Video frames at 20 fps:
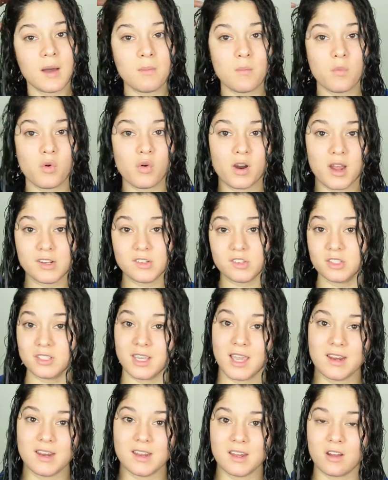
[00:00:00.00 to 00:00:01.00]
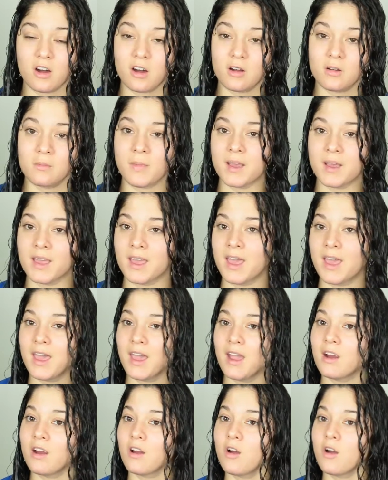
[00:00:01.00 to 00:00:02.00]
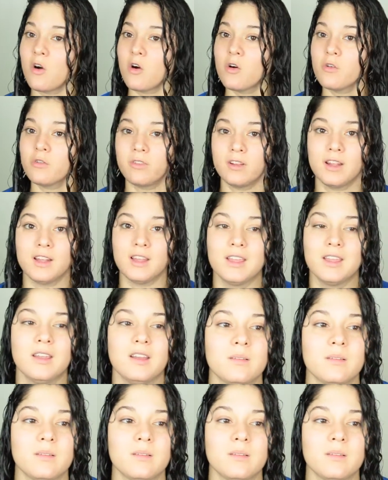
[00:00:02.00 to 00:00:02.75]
more educated on my hair, hopefully,